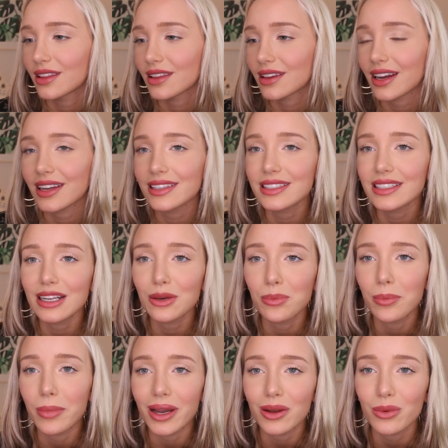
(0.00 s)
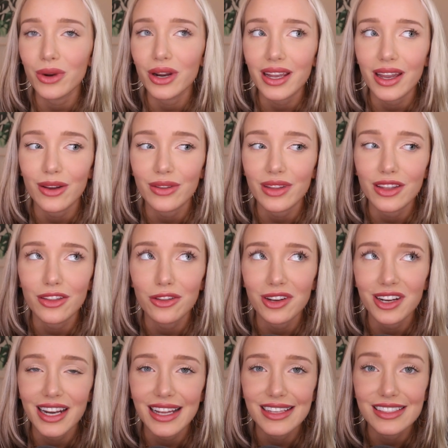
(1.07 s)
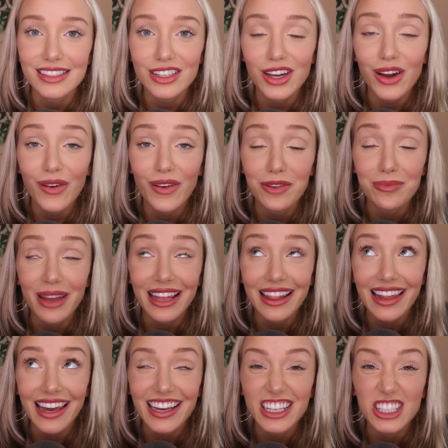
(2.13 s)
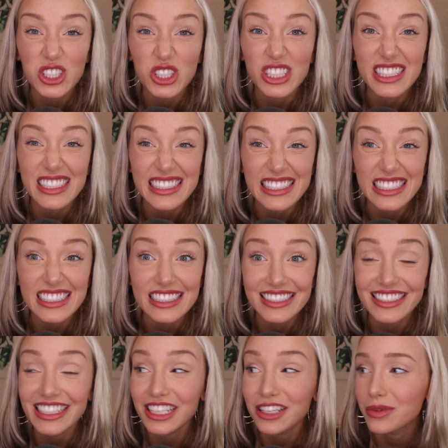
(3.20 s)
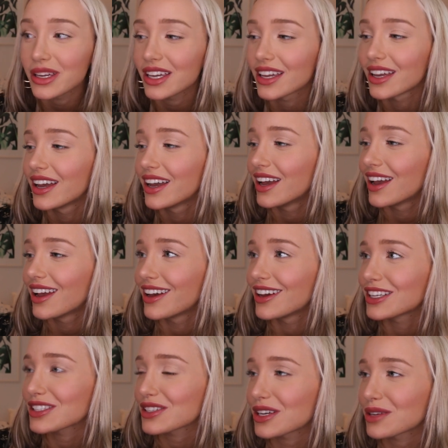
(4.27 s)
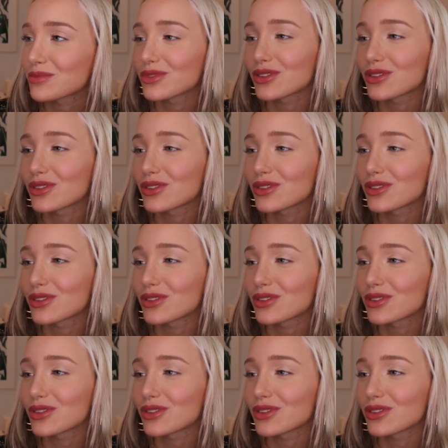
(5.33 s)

Like, I did a butt workout like 3 days ago and my legs are still killing me. So I'm